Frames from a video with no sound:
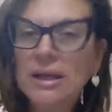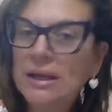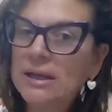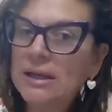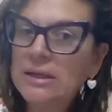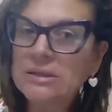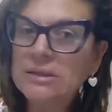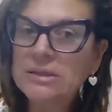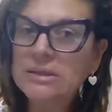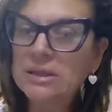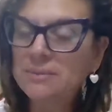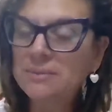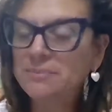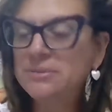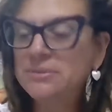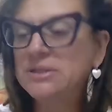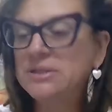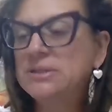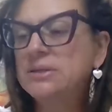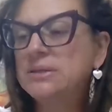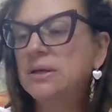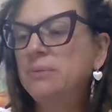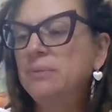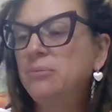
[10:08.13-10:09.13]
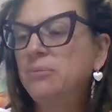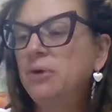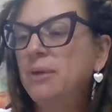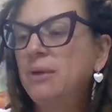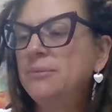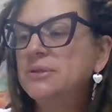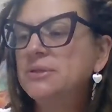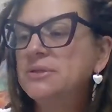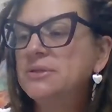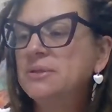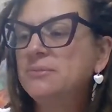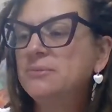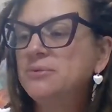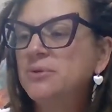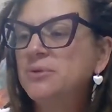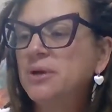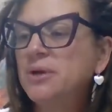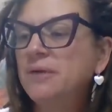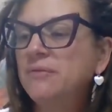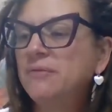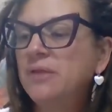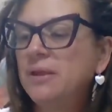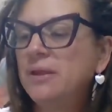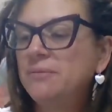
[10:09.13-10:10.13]
tips. I promise I'm
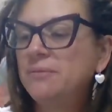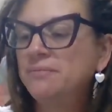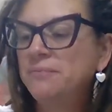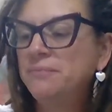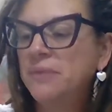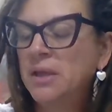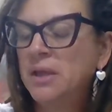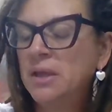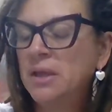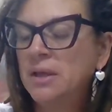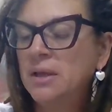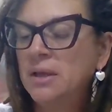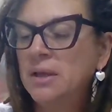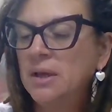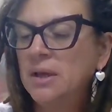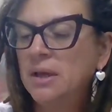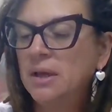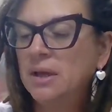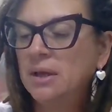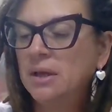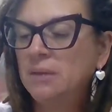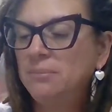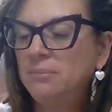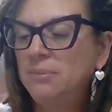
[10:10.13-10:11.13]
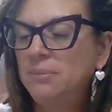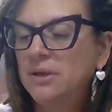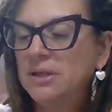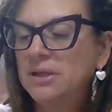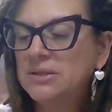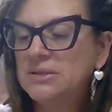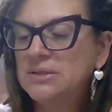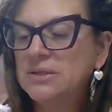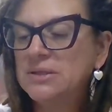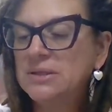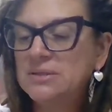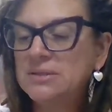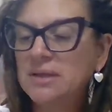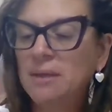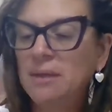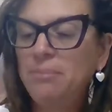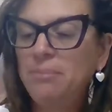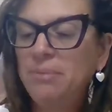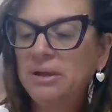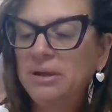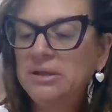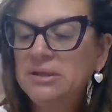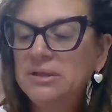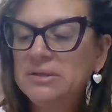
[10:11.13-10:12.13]
doing everything. But it says
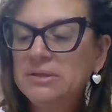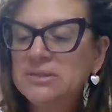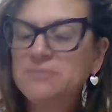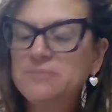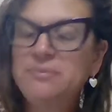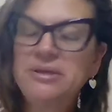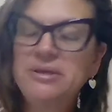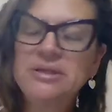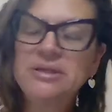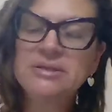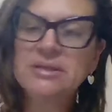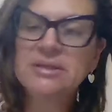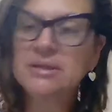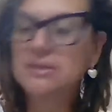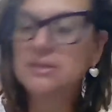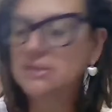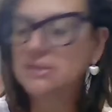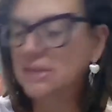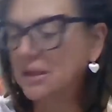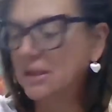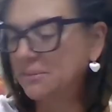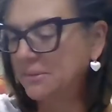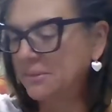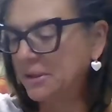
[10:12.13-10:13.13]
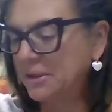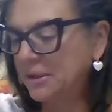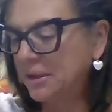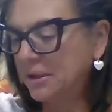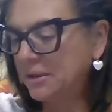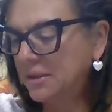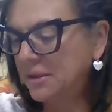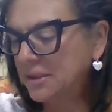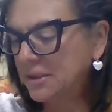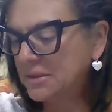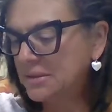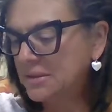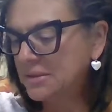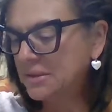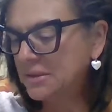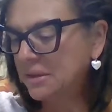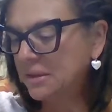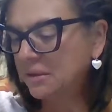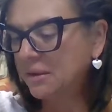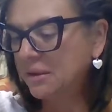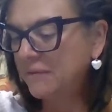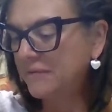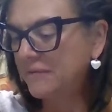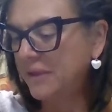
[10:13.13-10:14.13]
abundance, peace, contentment. And
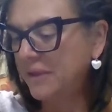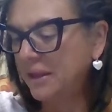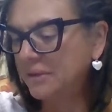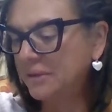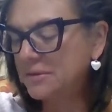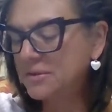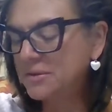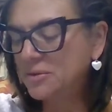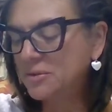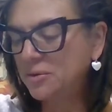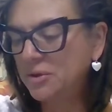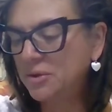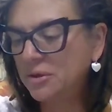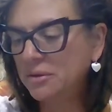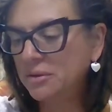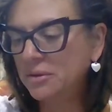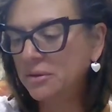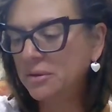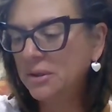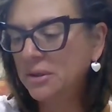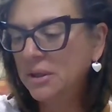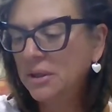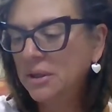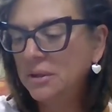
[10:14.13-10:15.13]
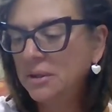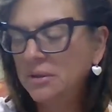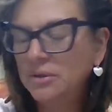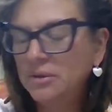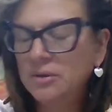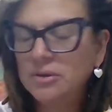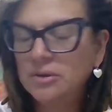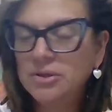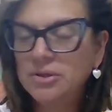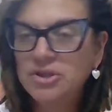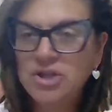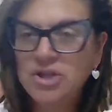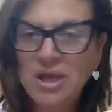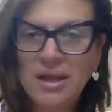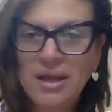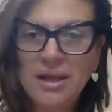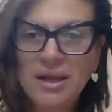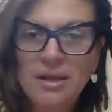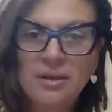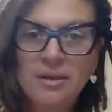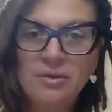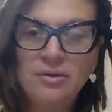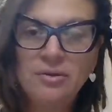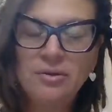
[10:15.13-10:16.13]
I love that. So you're
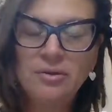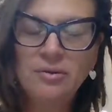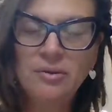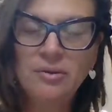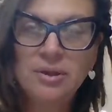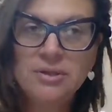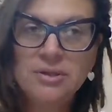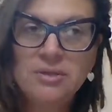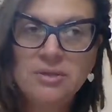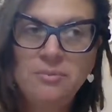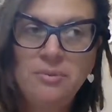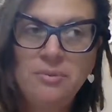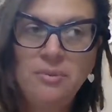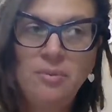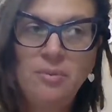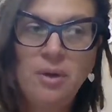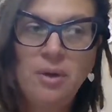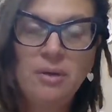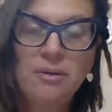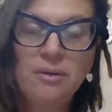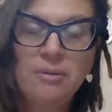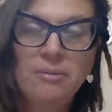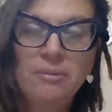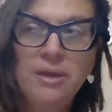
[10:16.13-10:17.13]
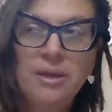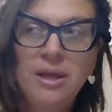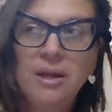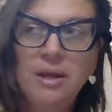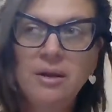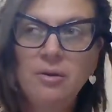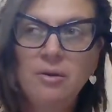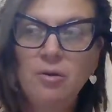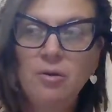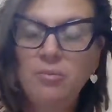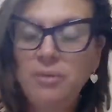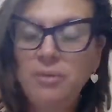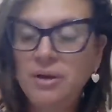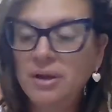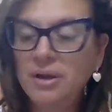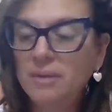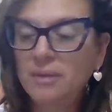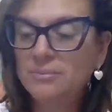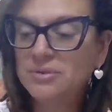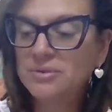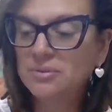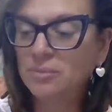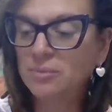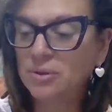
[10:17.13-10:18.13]
shedding, you're going to be welcoming in and
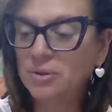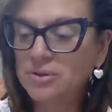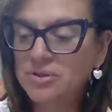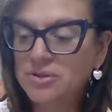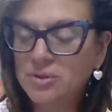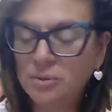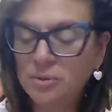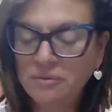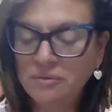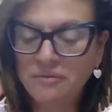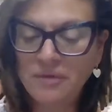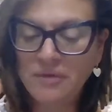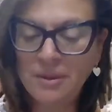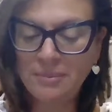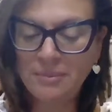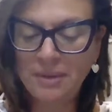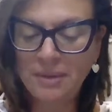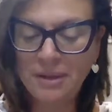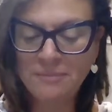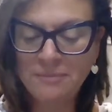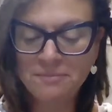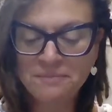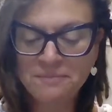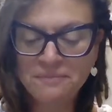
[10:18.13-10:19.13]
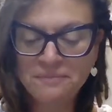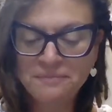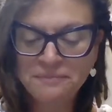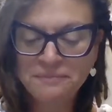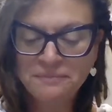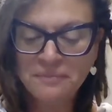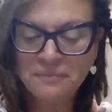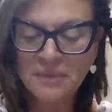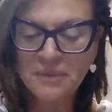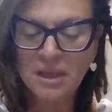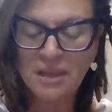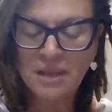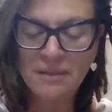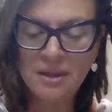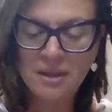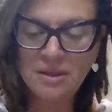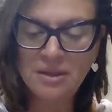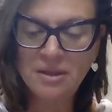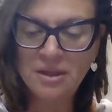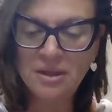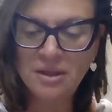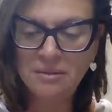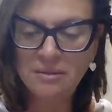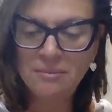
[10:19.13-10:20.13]
opening up to more soul family. And
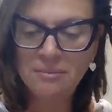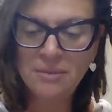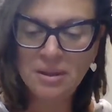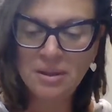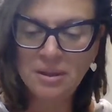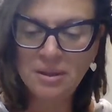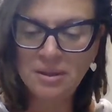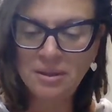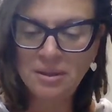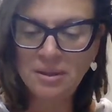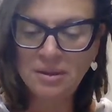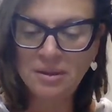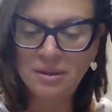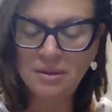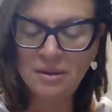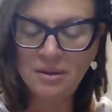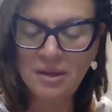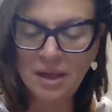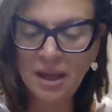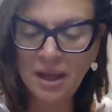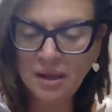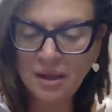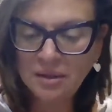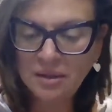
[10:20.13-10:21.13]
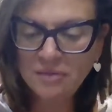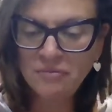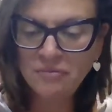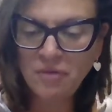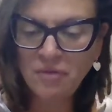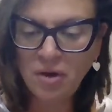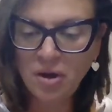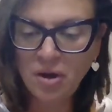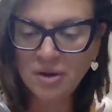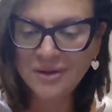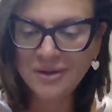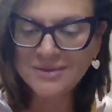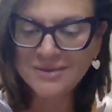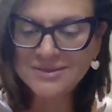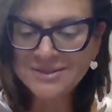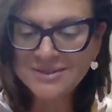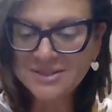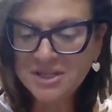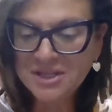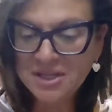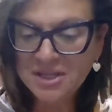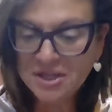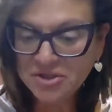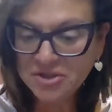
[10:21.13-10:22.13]
then in the end of
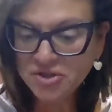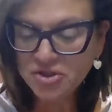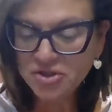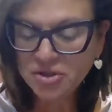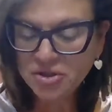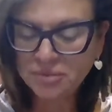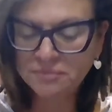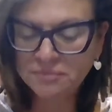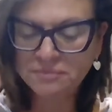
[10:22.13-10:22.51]
August-ish,